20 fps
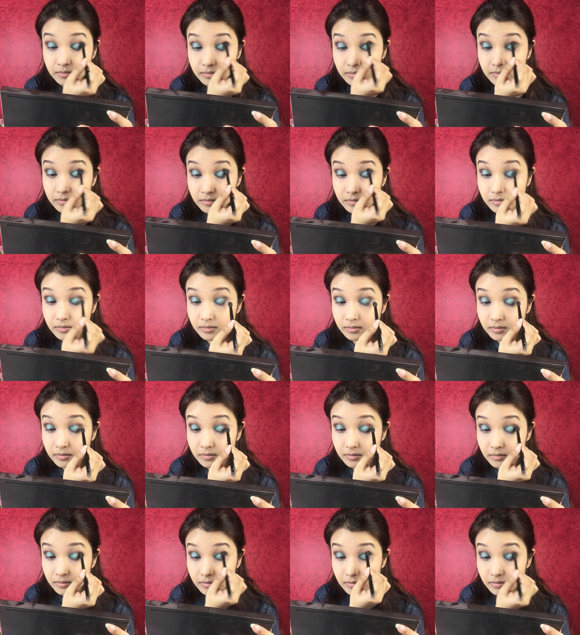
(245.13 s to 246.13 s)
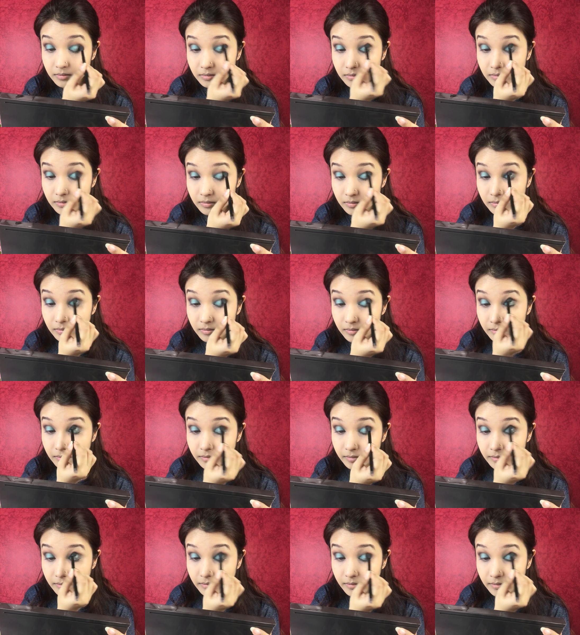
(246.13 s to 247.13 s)

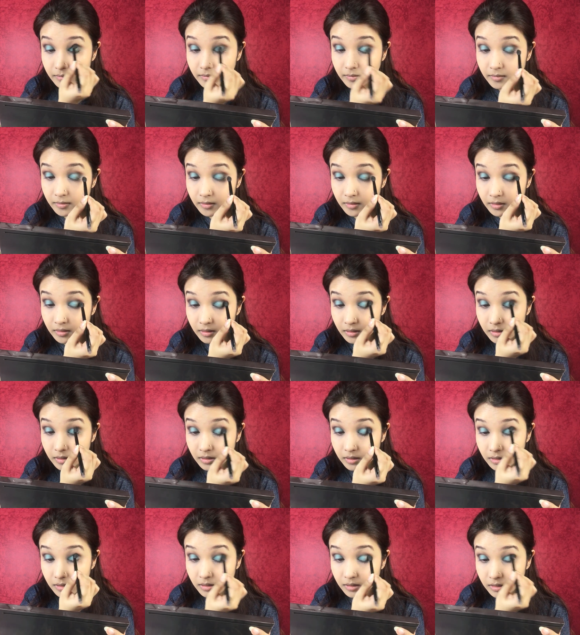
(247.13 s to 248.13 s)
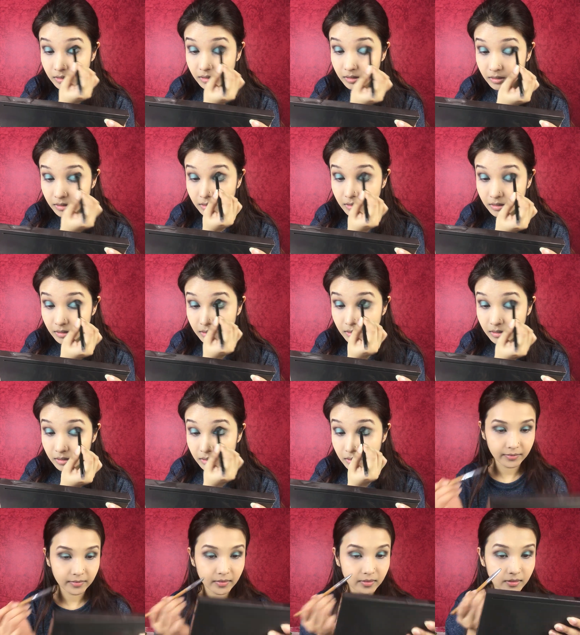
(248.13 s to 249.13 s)

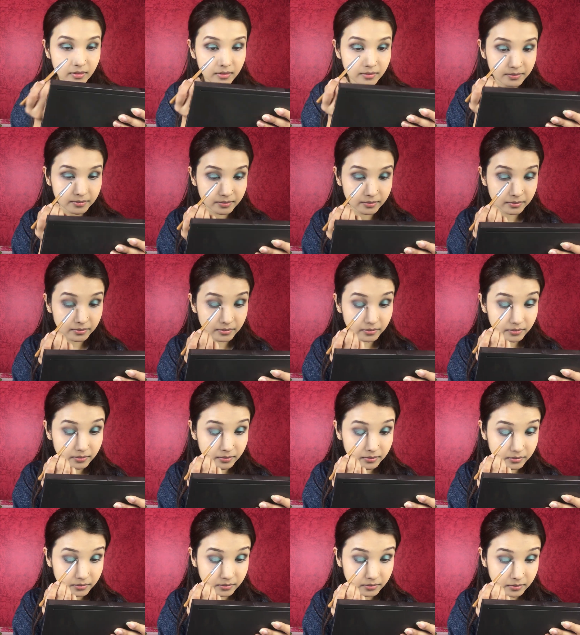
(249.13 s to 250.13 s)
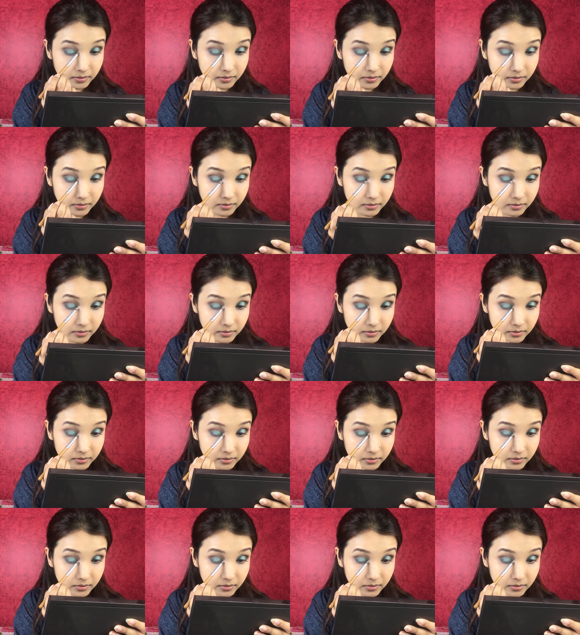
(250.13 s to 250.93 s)
No one is speaking in this clip.